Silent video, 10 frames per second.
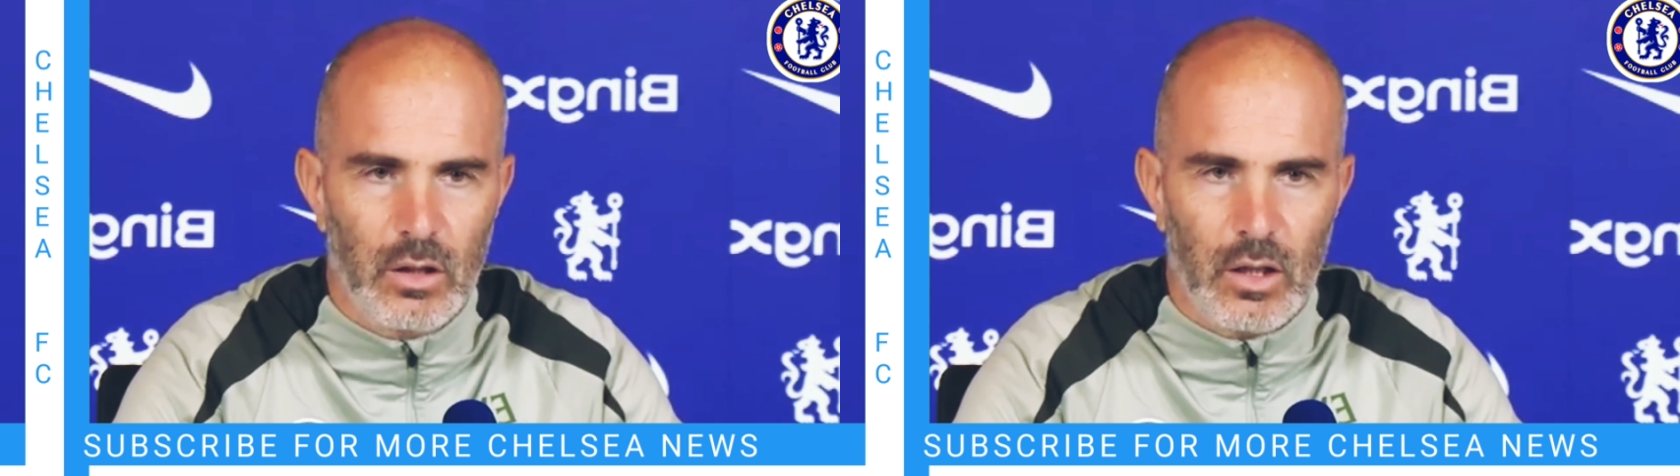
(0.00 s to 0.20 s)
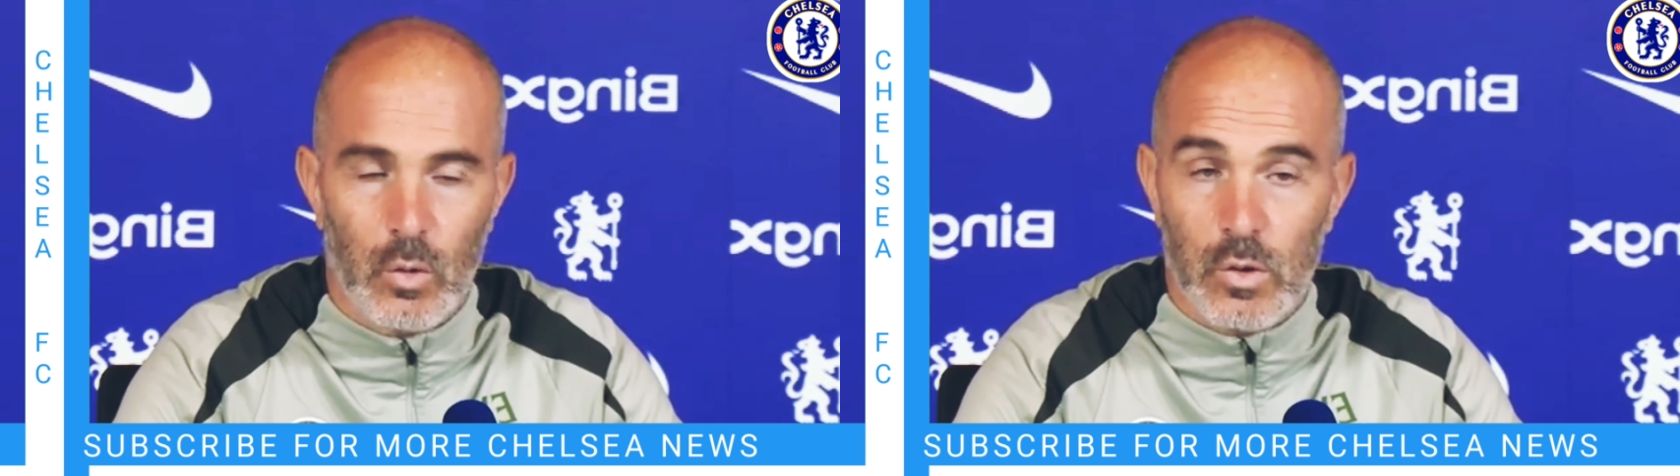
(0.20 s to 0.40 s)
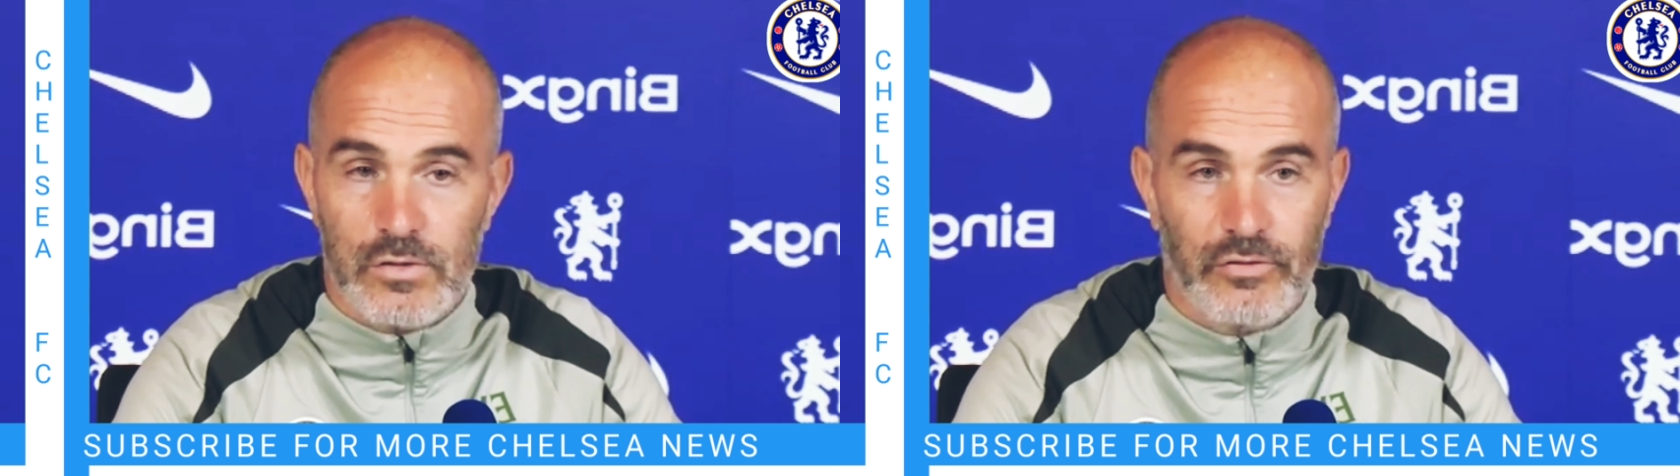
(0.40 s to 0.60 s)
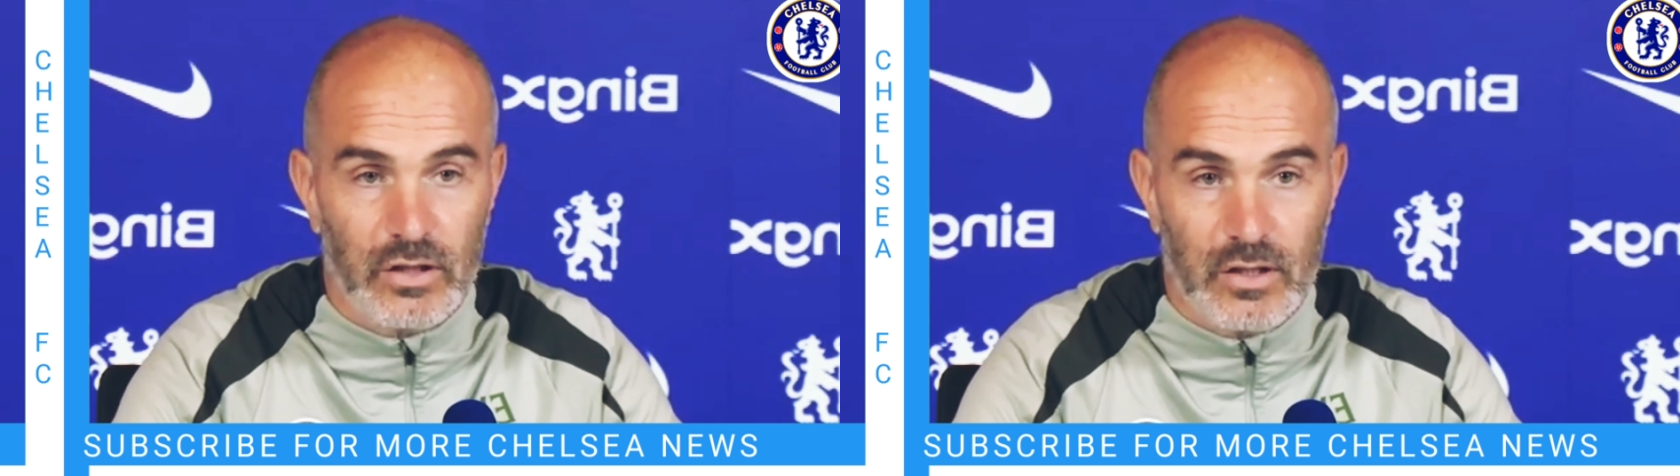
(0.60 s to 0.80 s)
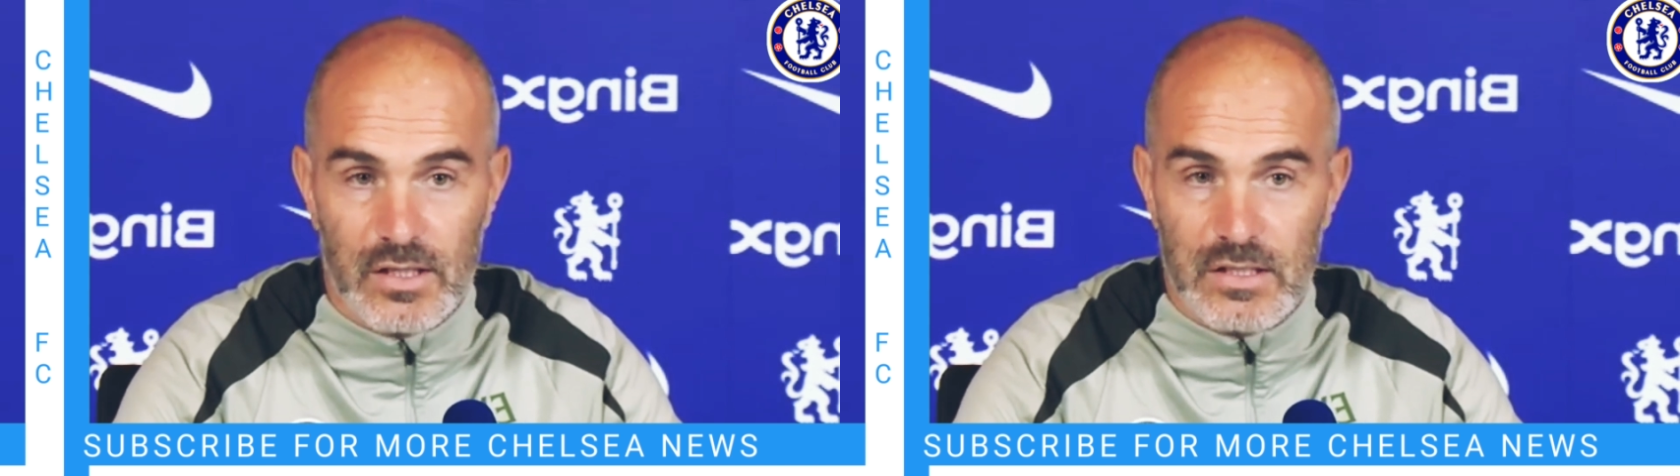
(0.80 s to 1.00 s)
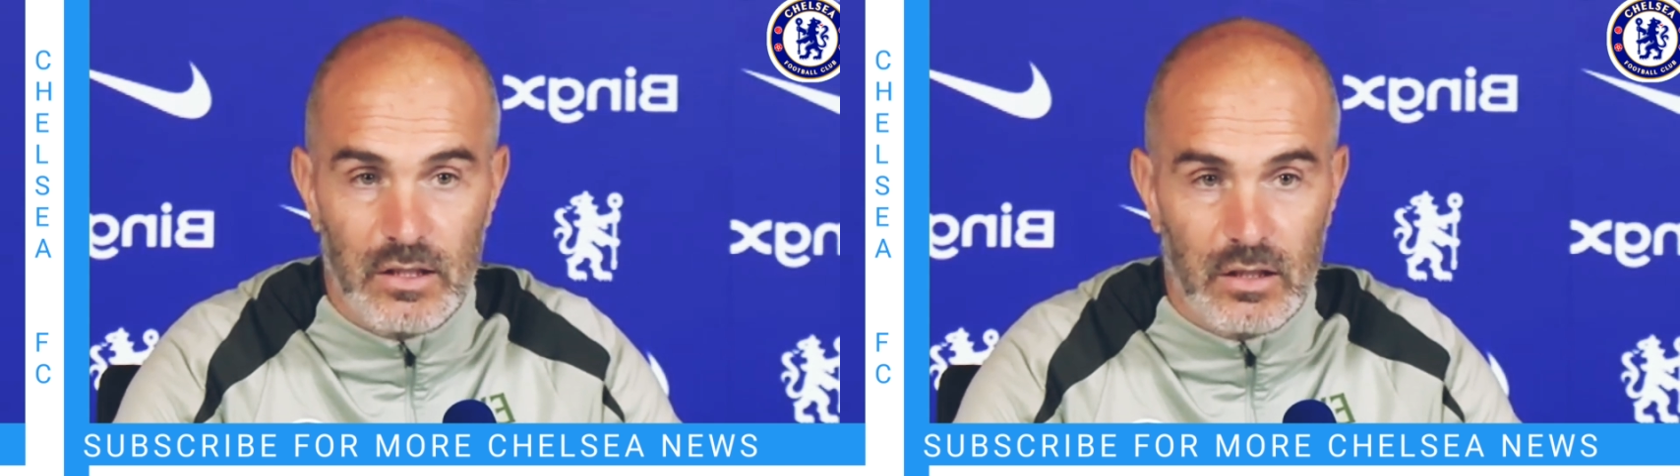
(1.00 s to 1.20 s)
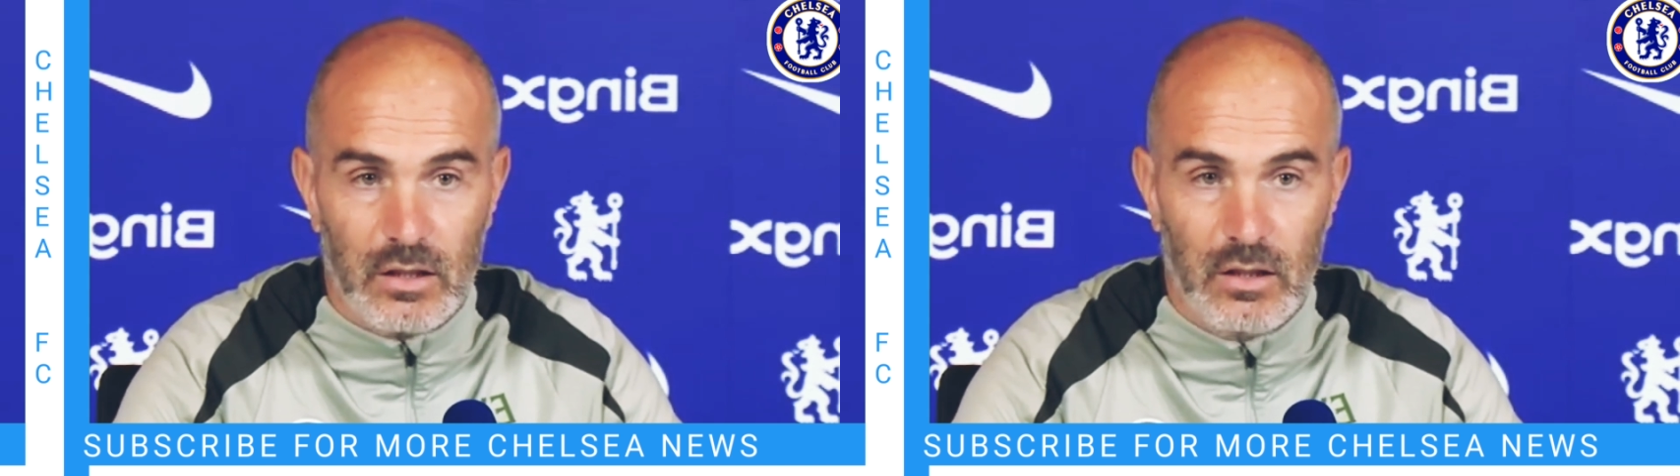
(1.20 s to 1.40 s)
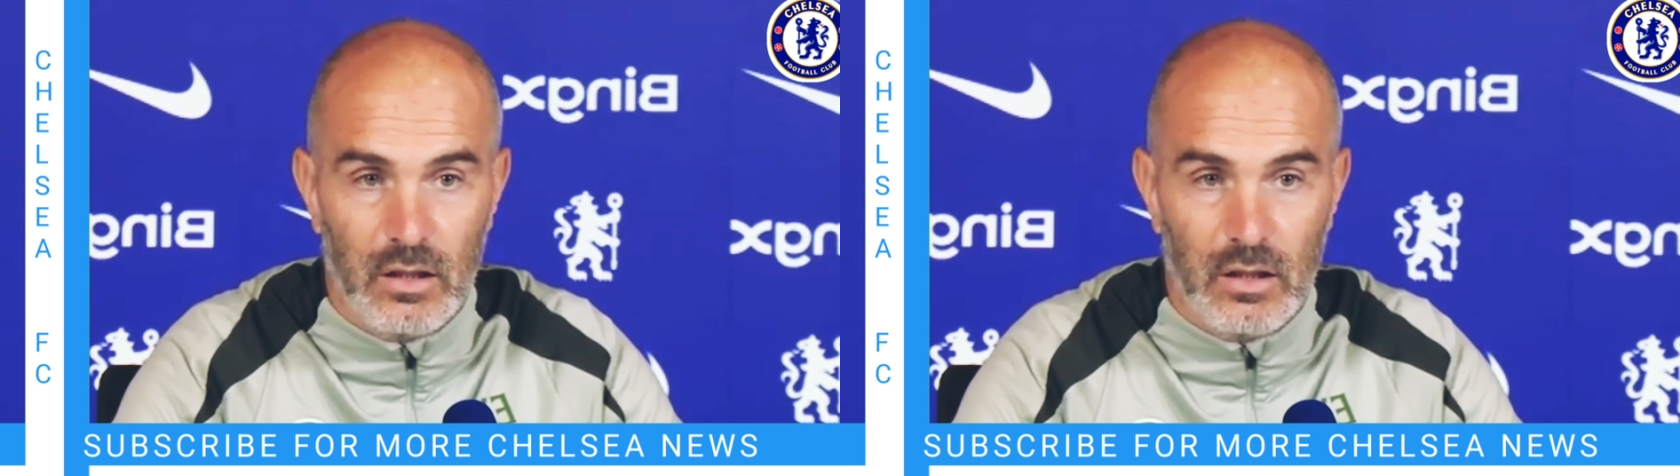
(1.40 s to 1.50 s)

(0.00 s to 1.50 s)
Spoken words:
it was fantastic.